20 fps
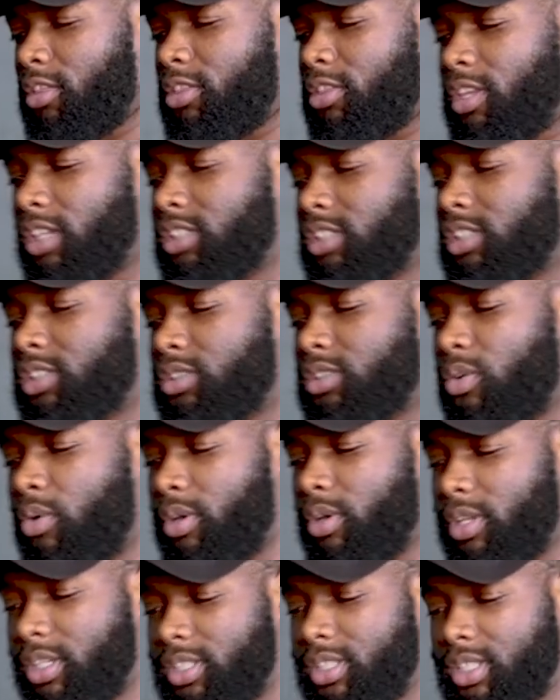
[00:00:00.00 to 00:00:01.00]
this is
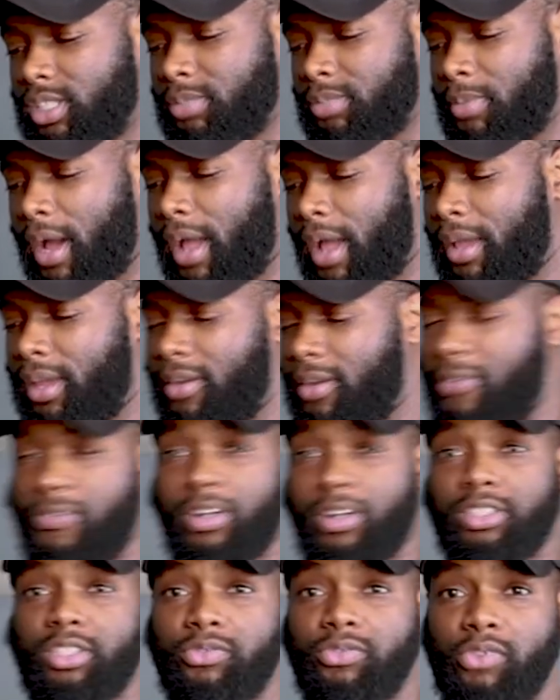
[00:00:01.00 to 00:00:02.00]
my
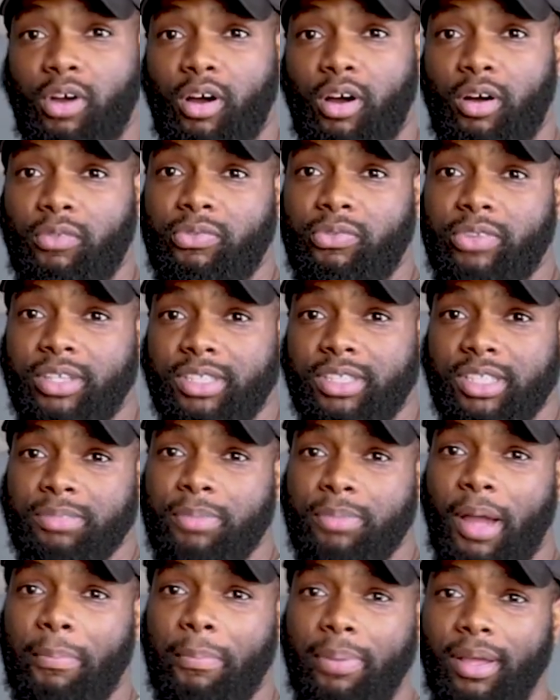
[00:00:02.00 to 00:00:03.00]

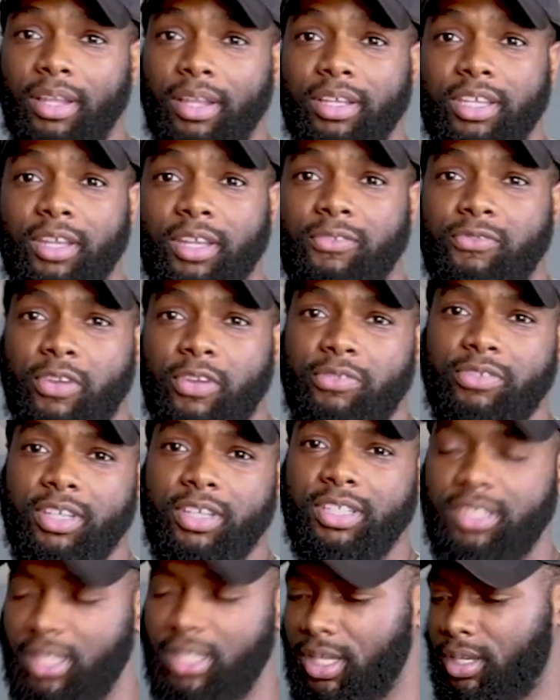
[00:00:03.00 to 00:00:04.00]
Pelican
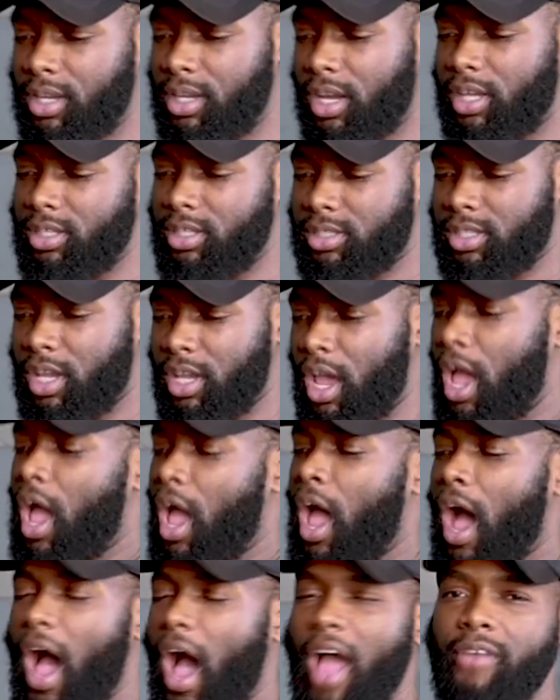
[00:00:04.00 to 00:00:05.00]
1510 case.
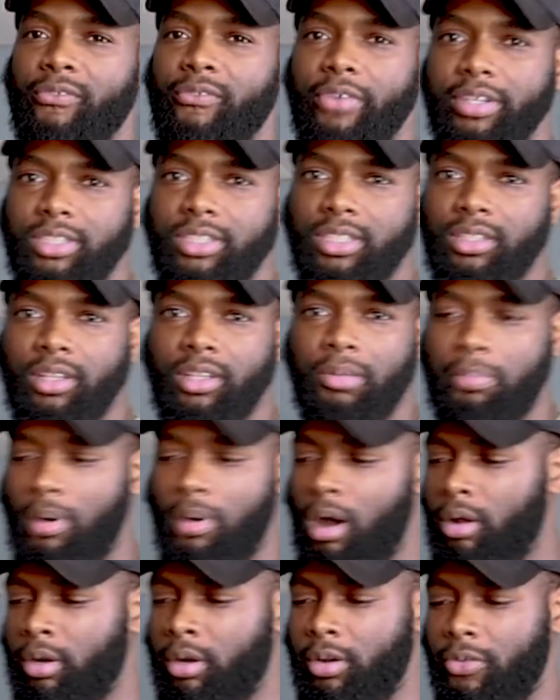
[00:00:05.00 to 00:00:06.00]
I recently
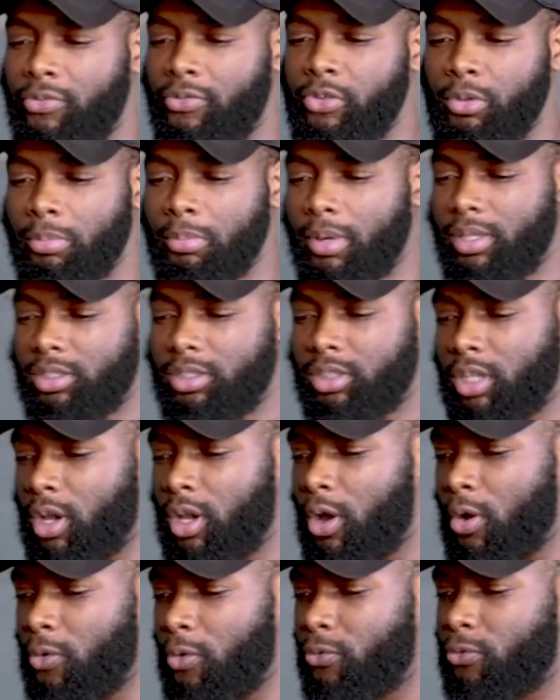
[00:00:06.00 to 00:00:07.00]
bought it a few months
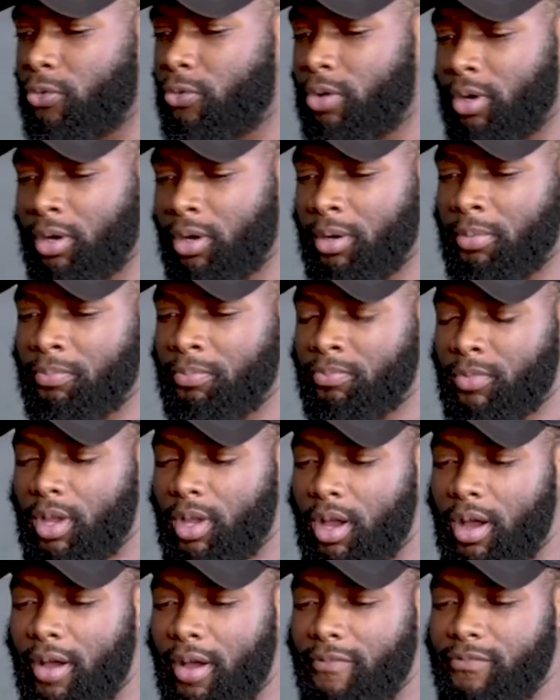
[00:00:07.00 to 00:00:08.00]
ago from
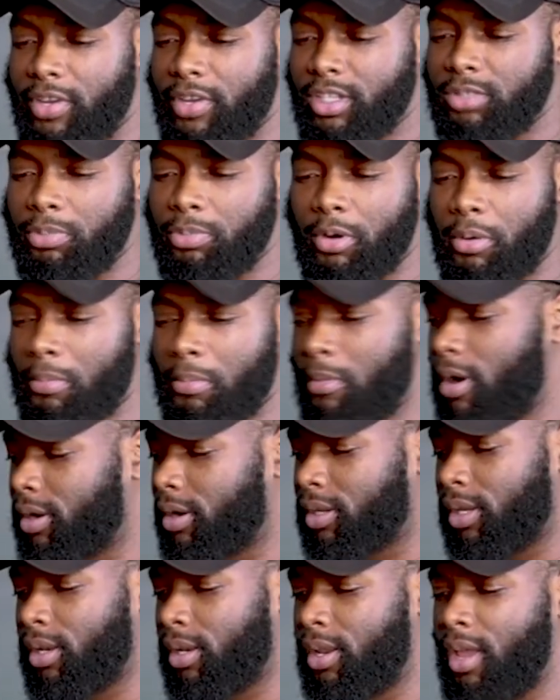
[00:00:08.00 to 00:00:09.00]
Facebook
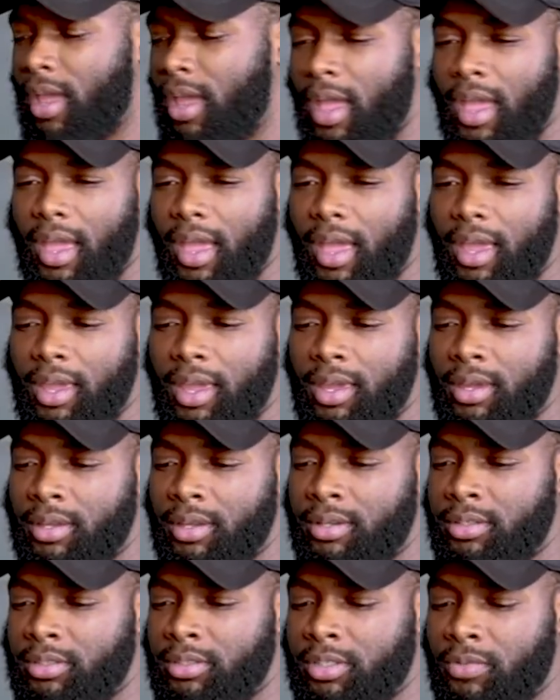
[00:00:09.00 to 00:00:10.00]
Market,
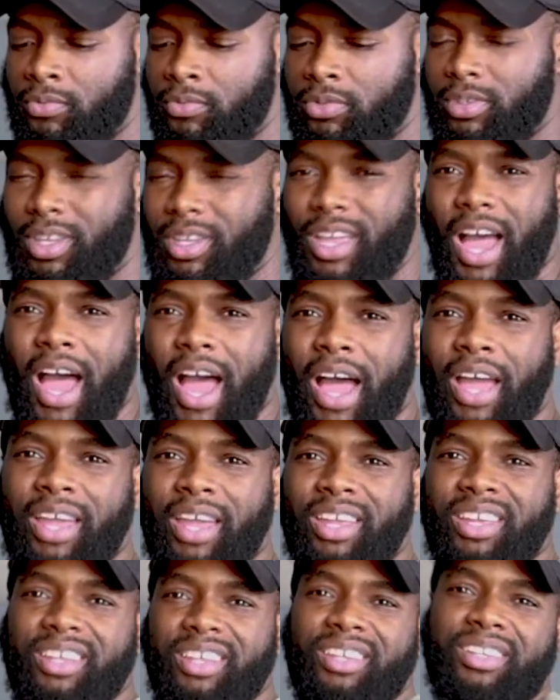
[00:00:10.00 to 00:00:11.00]
and the
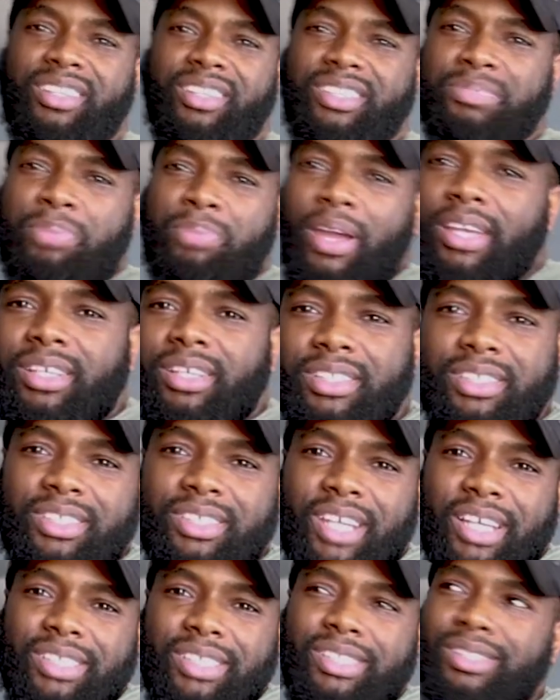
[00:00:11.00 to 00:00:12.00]
guy, this
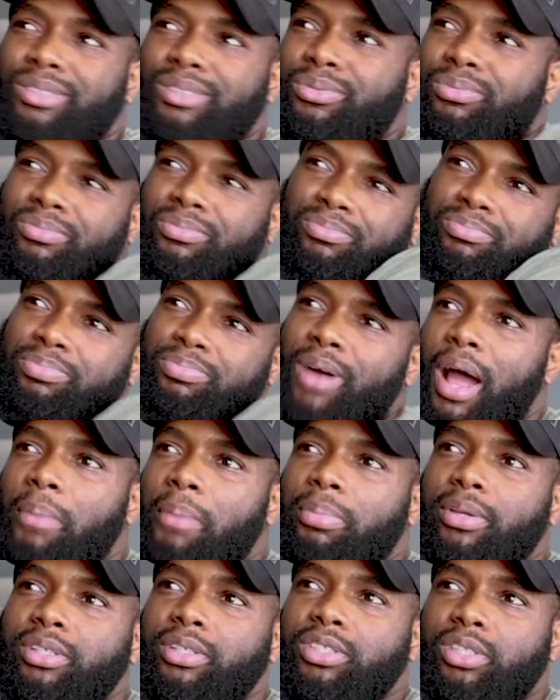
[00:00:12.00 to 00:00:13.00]
case is
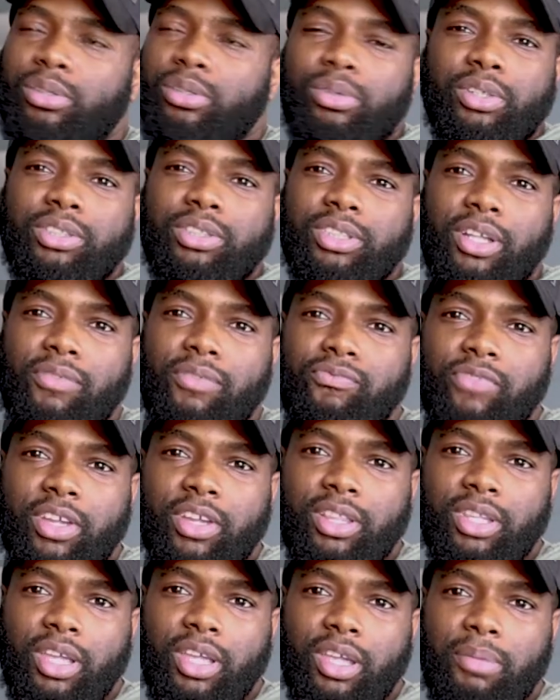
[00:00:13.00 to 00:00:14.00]
probably
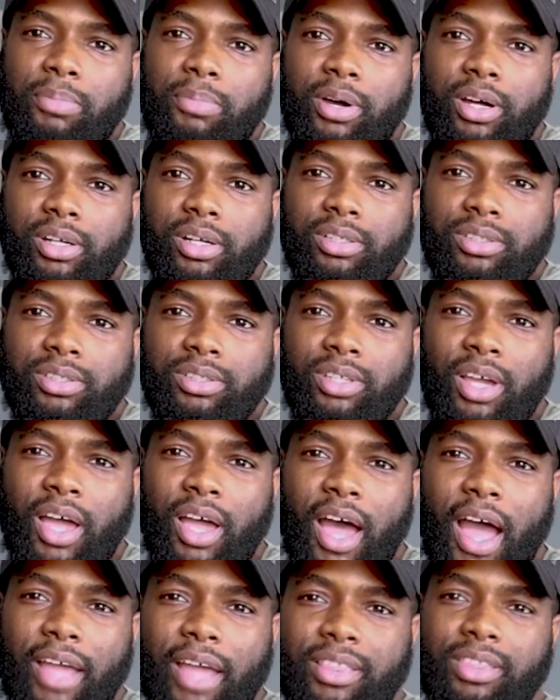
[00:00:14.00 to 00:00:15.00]
$250,
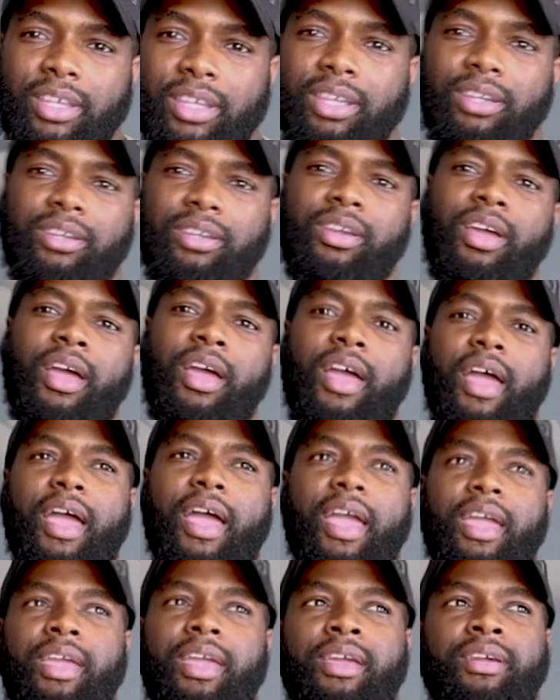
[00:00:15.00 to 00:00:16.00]
I think,
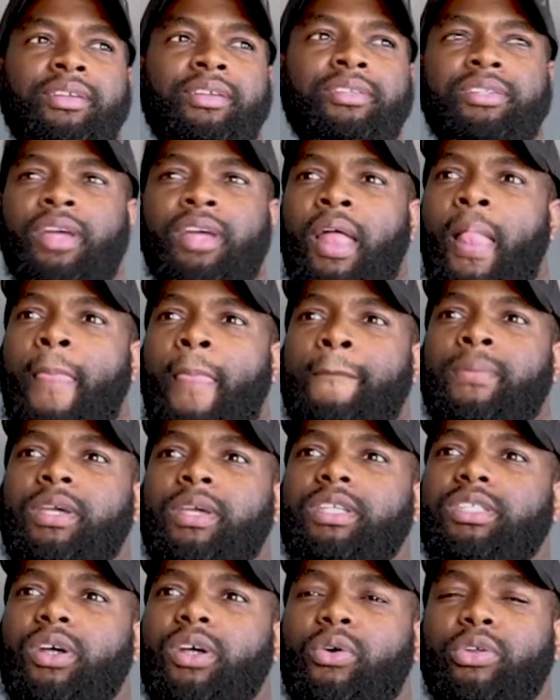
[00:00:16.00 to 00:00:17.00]
and
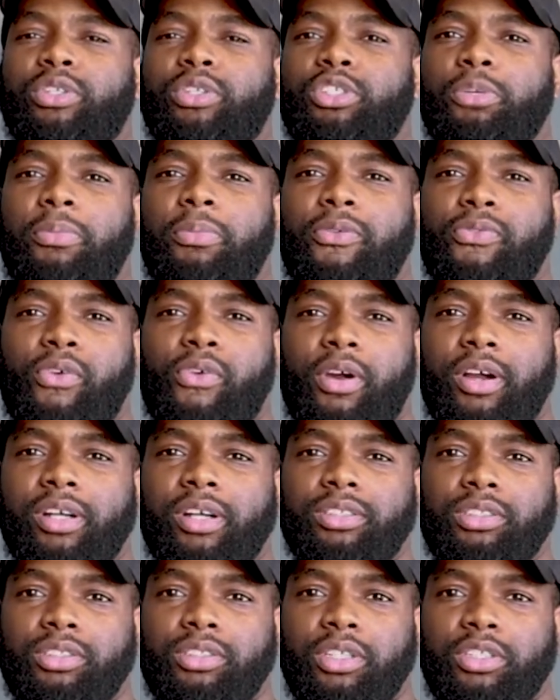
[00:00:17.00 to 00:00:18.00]
he sold it to me for
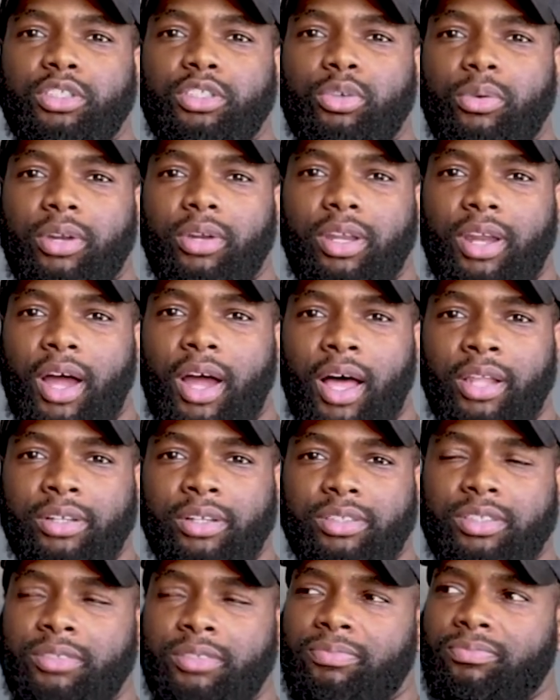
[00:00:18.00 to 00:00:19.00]

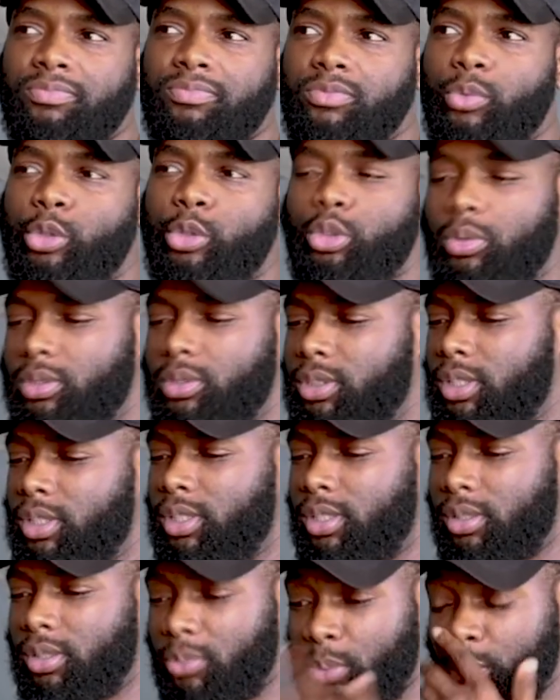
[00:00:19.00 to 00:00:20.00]
$120, which was
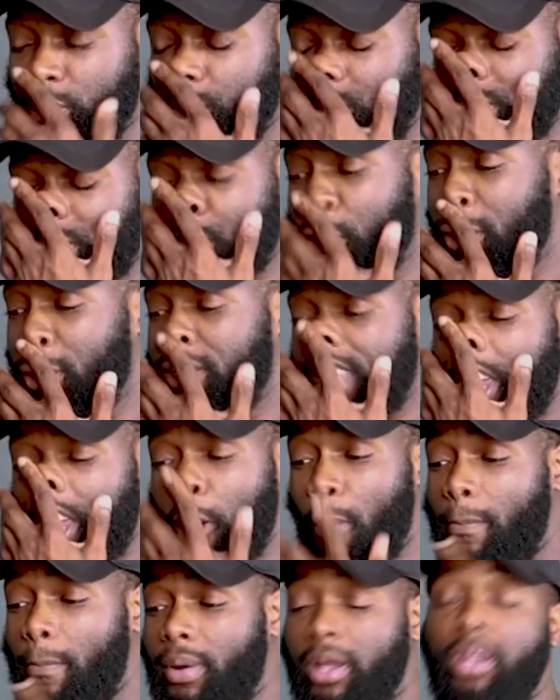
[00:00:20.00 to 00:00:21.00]
a good
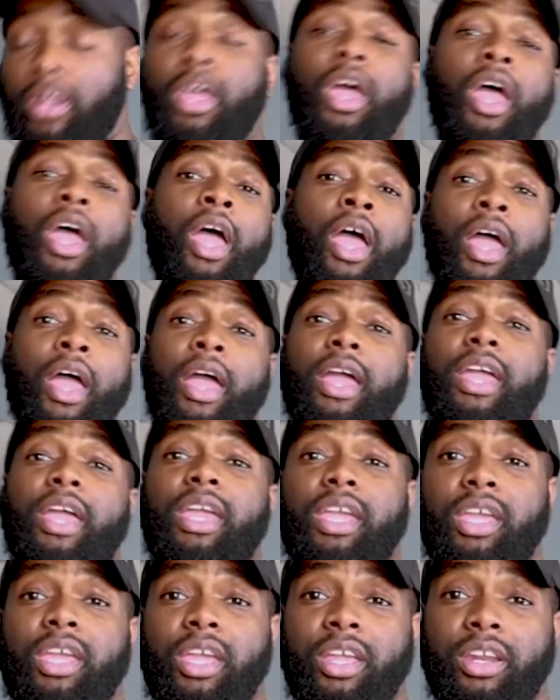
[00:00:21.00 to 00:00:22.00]
deal. But
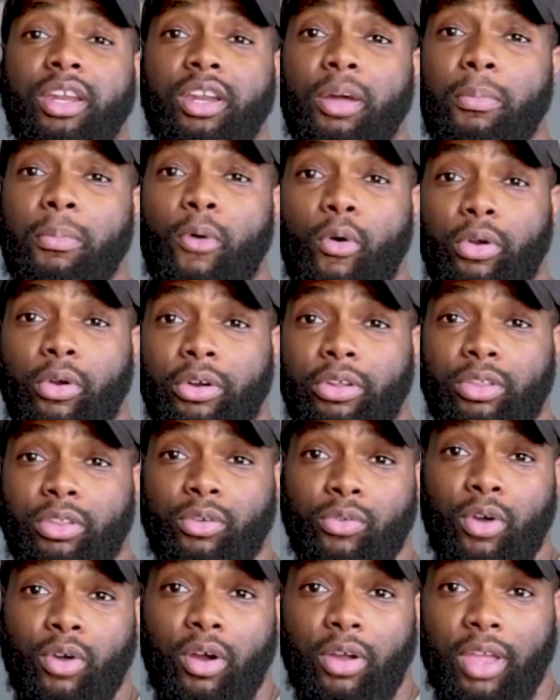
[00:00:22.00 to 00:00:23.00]
he ended up ordering the
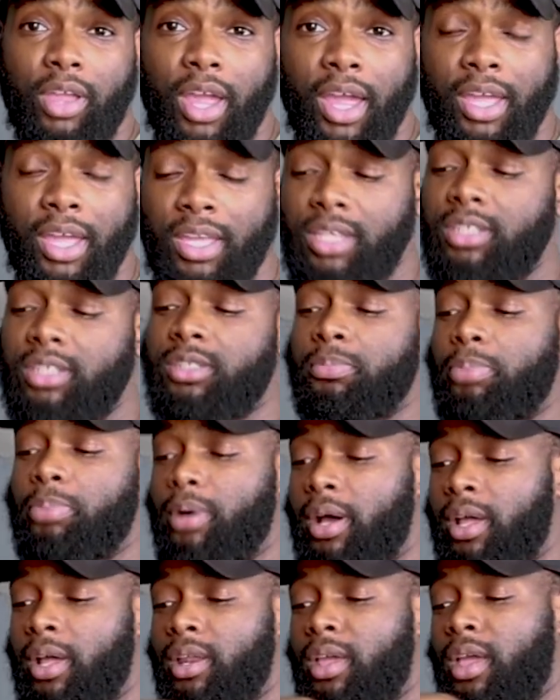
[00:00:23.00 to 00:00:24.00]
wrong case,
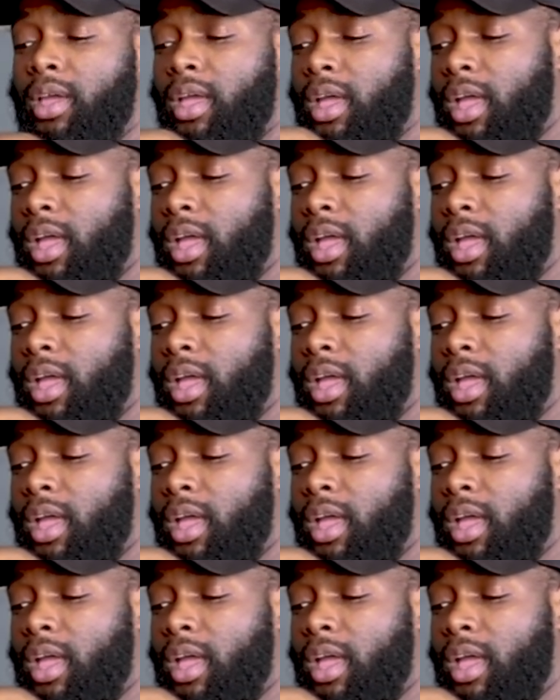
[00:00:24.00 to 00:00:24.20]
but